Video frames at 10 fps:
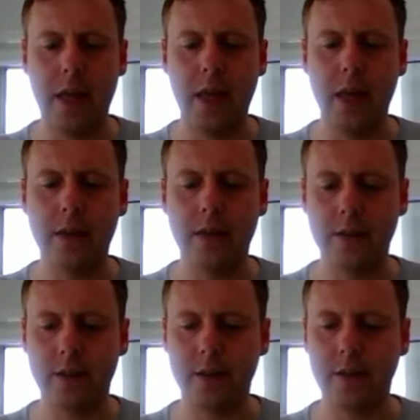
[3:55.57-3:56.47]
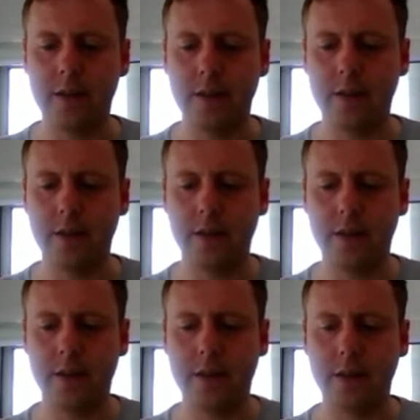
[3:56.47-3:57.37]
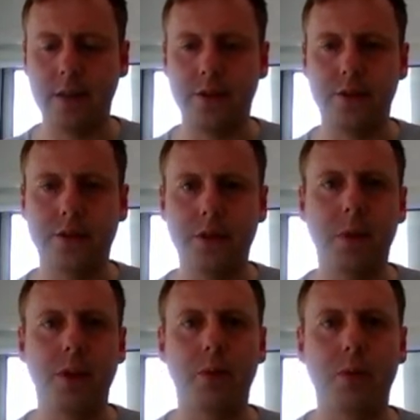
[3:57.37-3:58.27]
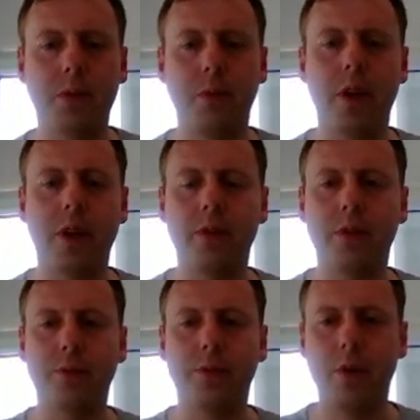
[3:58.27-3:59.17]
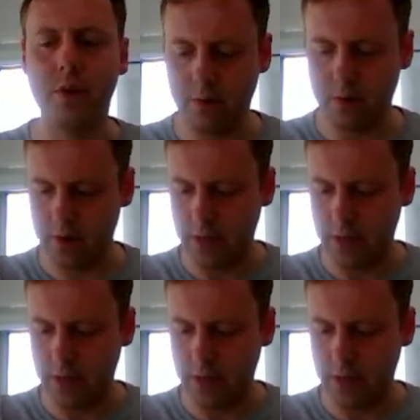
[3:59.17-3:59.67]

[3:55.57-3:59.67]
and it's similar to what you might have in your phone,